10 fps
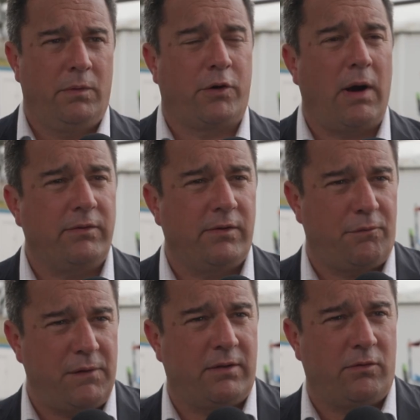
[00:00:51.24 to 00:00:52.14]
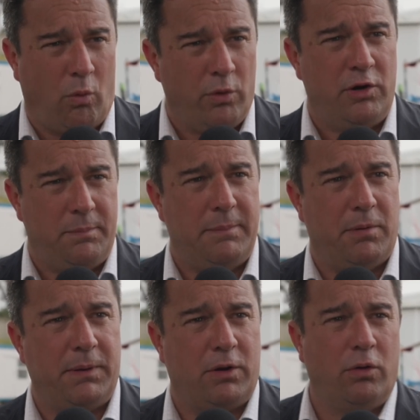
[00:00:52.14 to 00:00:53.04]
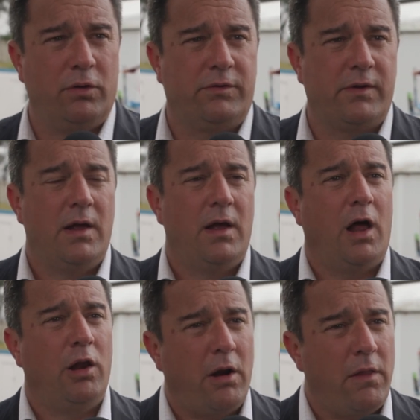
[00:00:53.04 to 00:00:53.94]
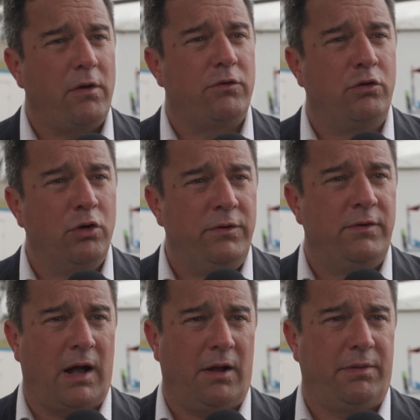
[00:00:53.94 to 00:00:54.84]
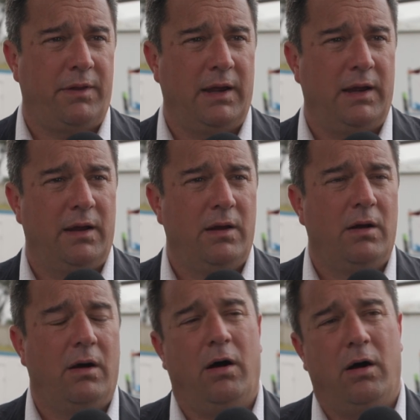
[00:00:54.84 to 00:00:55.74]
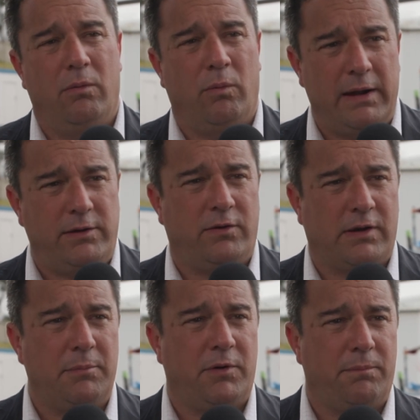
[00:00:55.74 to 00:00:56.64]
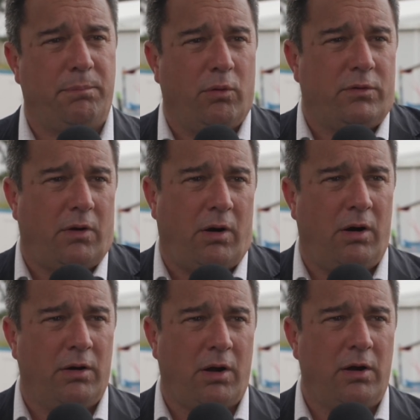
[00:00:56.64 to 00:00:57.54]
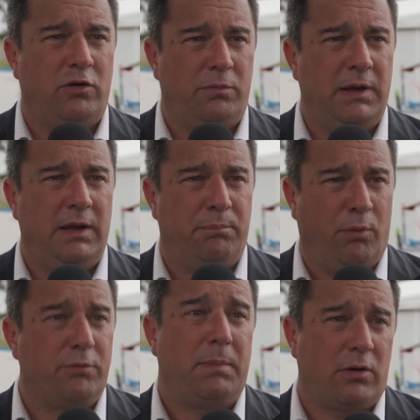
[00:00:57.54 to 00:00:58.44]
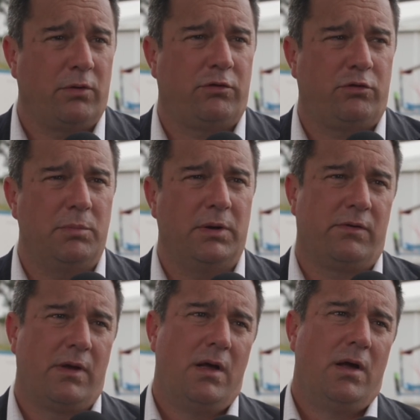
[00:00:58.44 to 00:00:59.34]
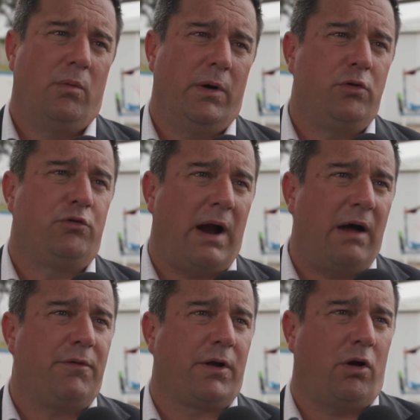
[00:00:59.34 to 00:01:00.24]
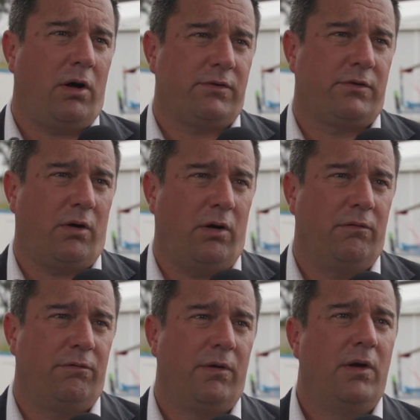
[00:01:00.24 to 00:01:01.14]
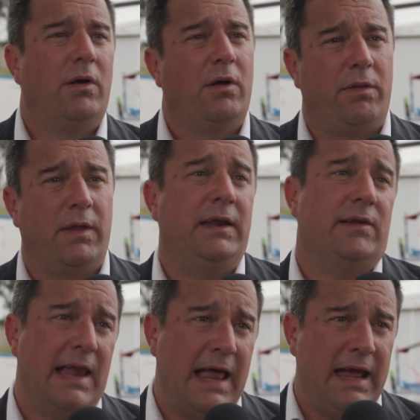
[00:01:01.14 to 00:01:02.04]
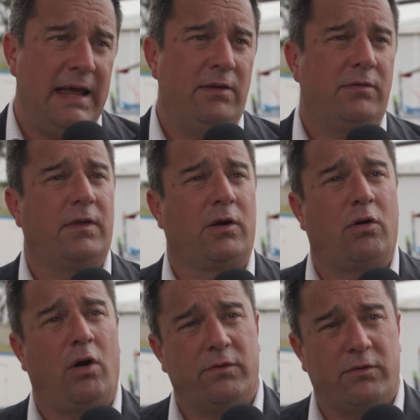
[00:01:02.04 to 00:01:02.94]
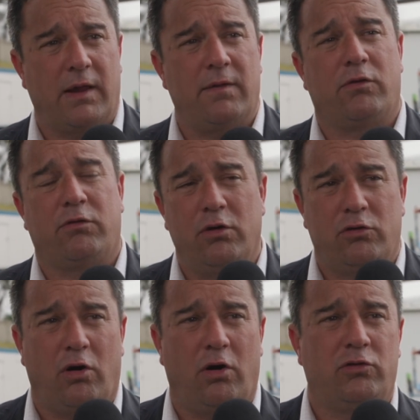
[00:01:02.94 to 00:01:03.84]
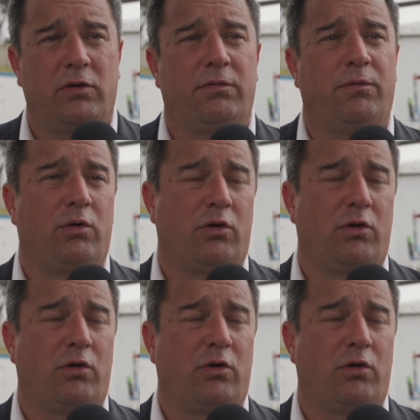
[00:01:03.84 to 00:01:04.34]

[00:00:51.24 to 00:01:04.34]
Well, the crisis affects ordinary people because a lot of those goods out there are waiting to come to the port are going to be bought by consumers. When you drive the cost of the delays, the cost and the surcharges for